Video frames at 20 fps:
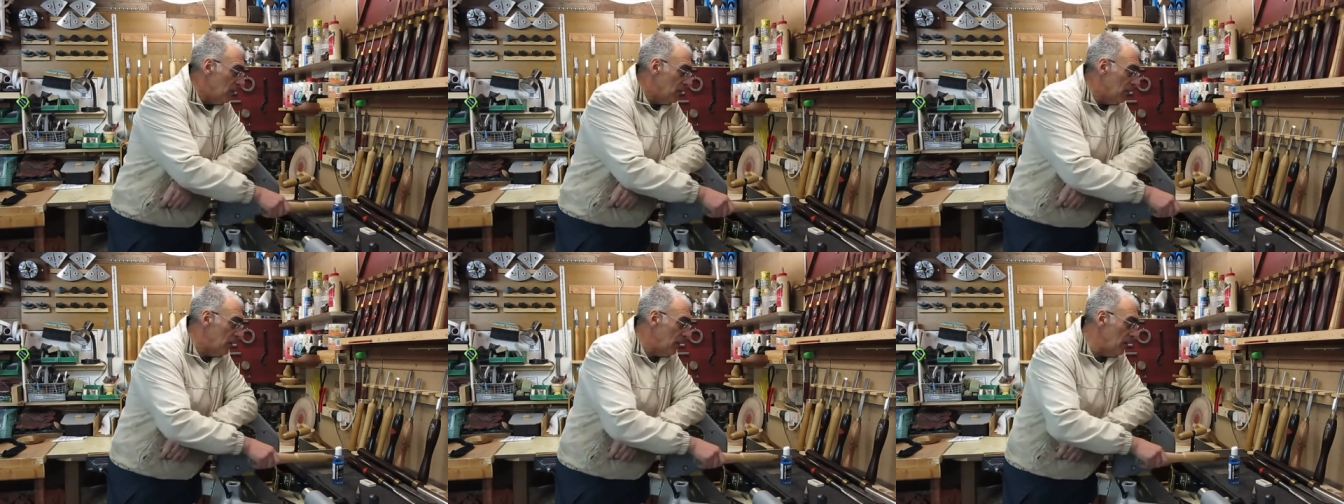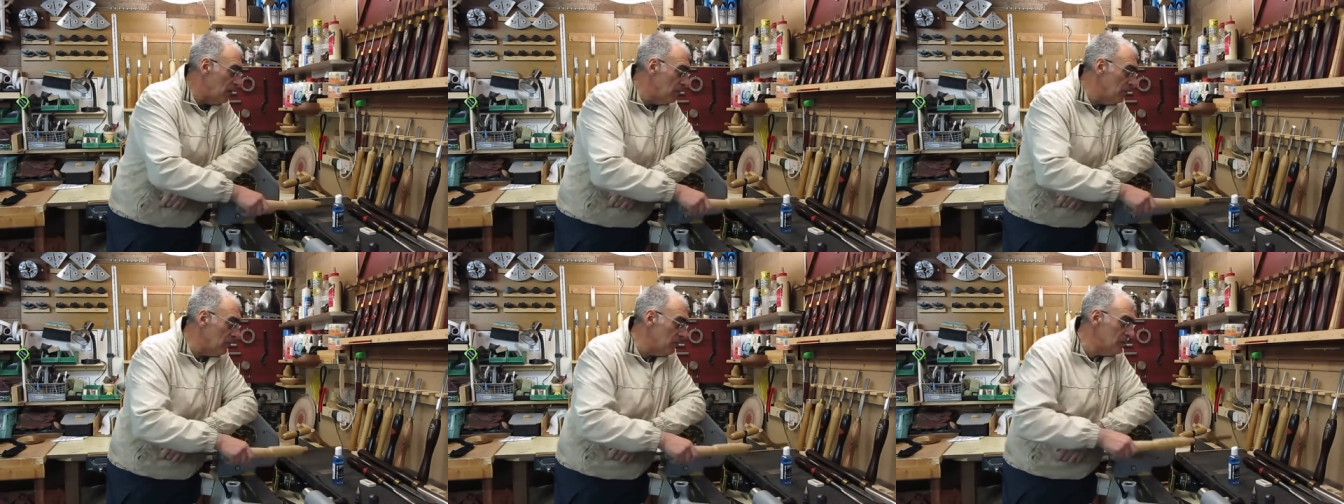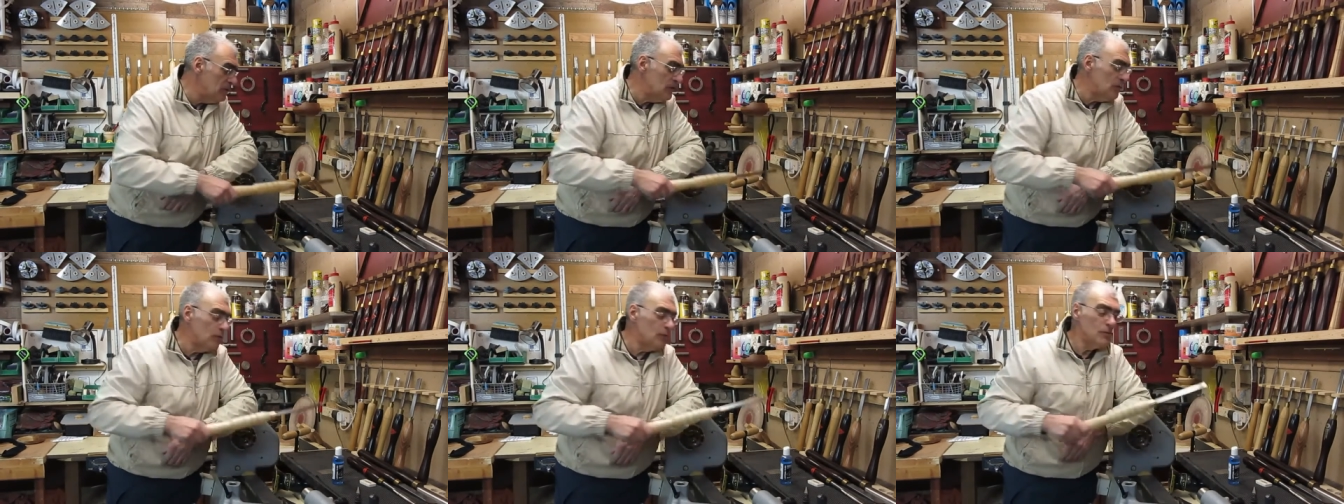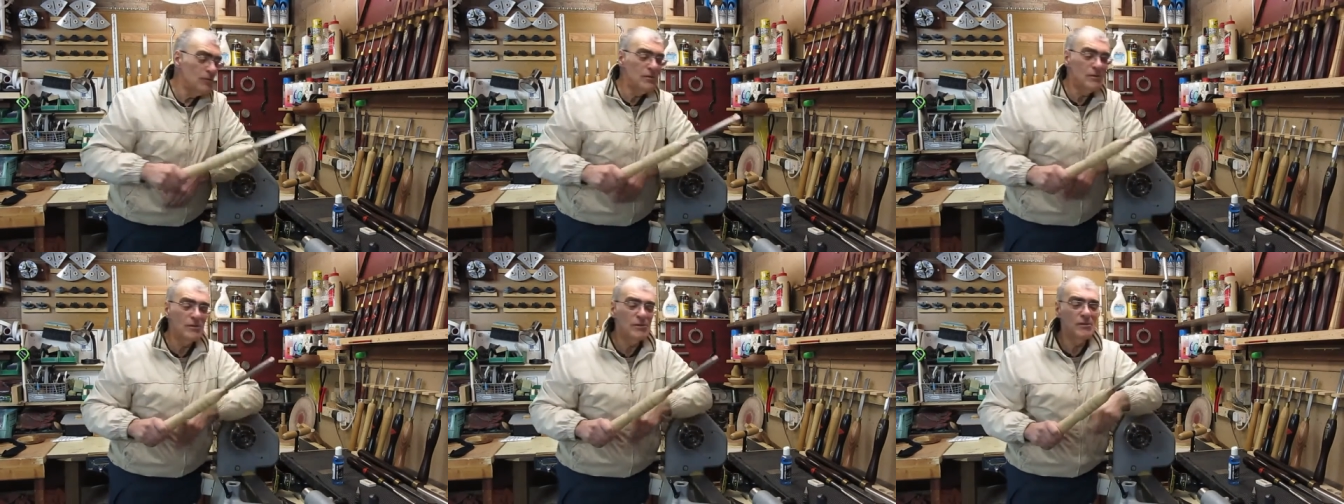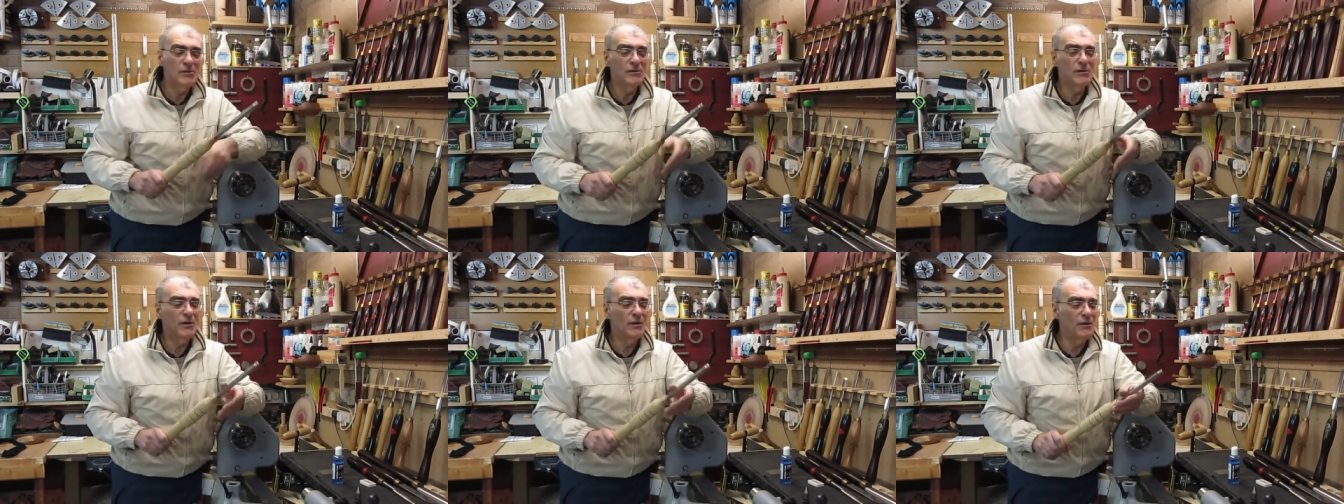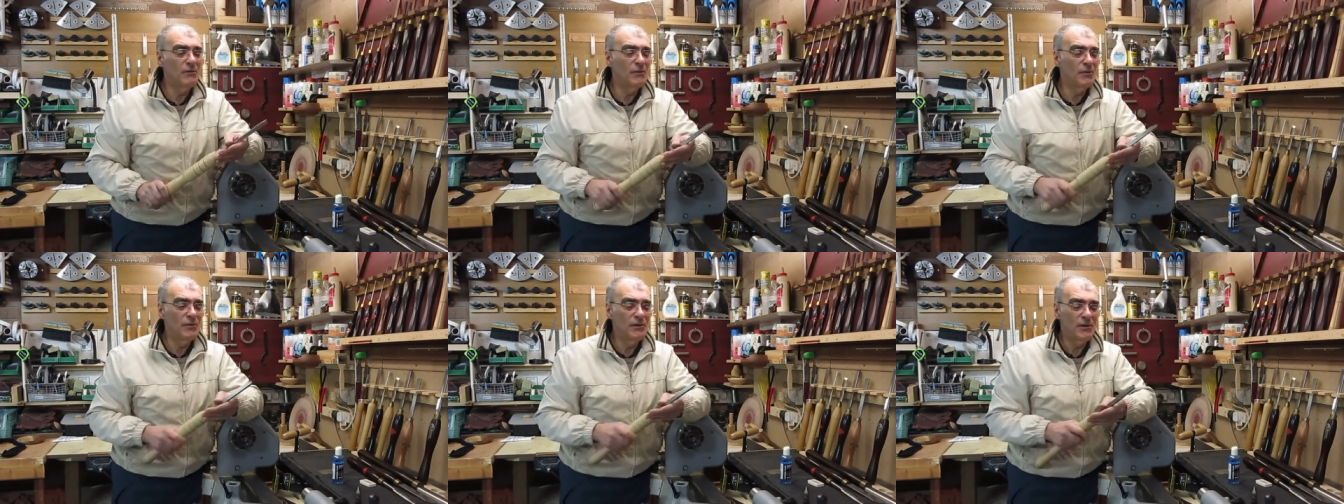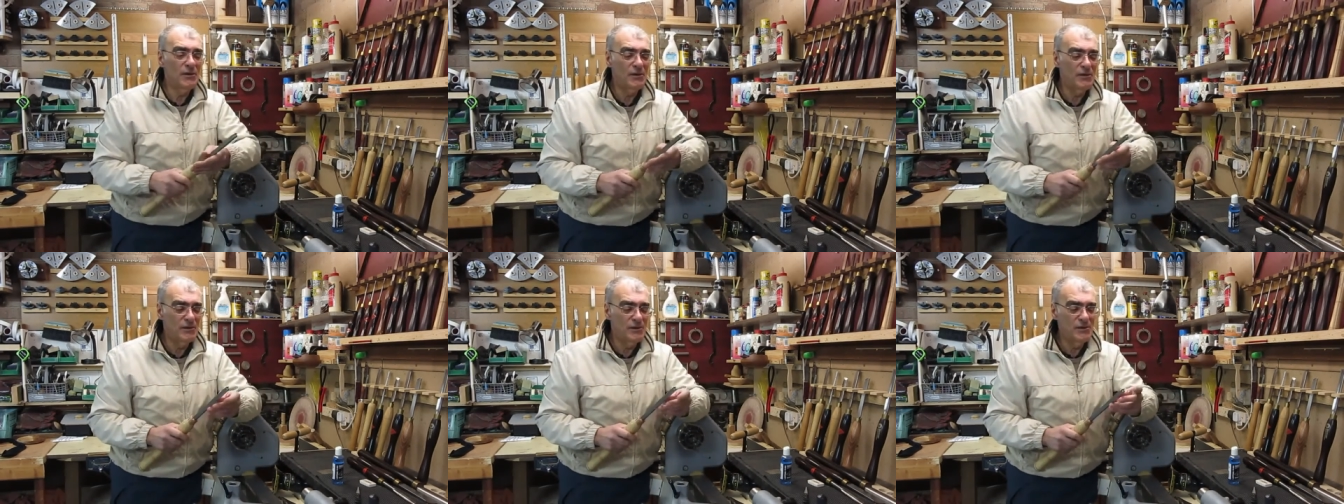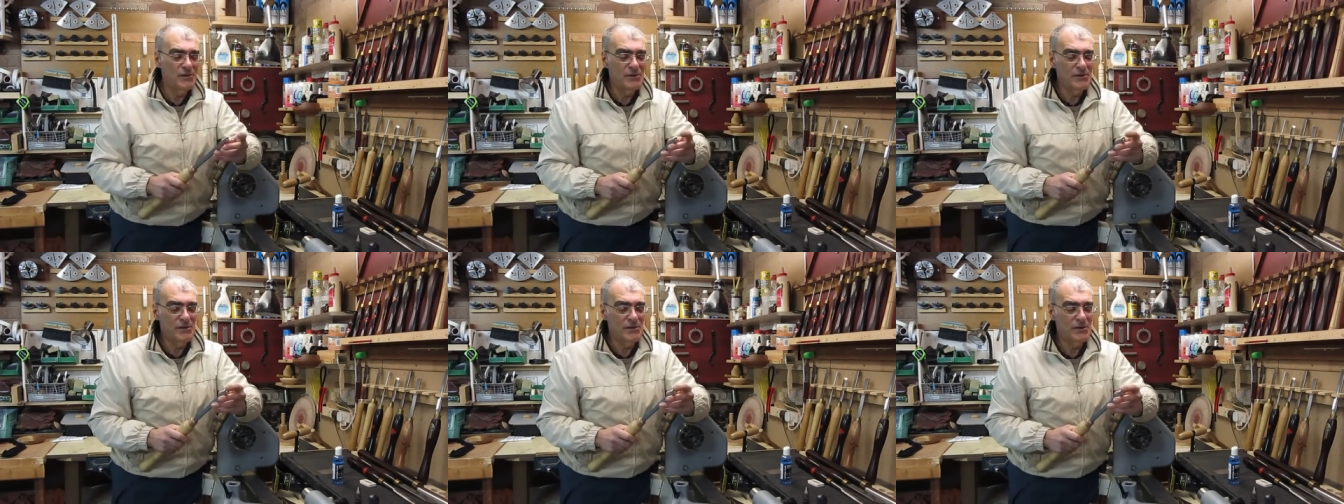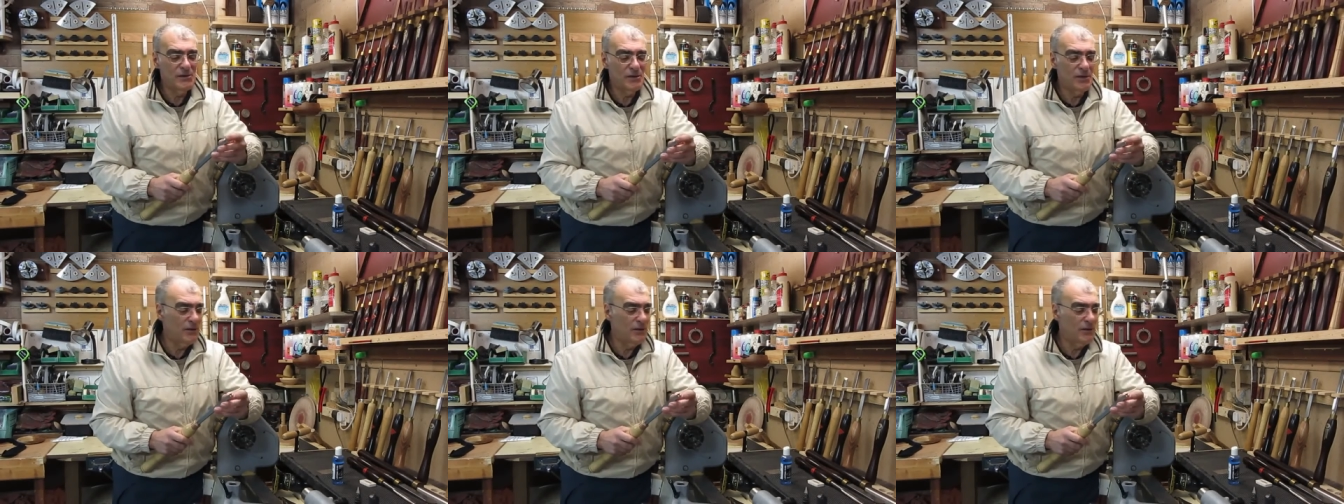Carbide tools, carbide cutters.